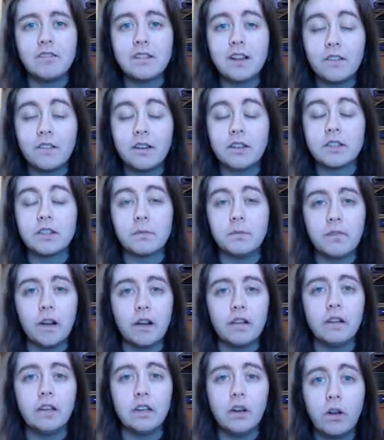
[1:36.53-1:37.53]
There are definitely some
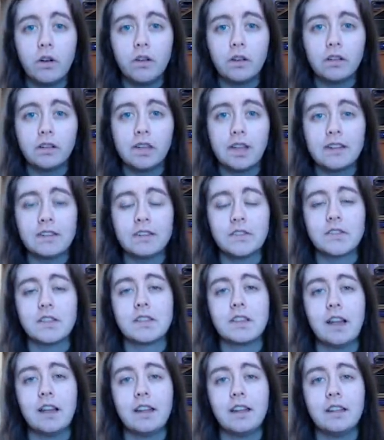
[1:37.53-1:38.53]
very long lines of
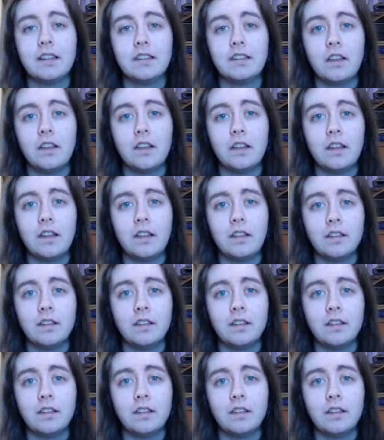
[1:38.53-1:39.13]
sight that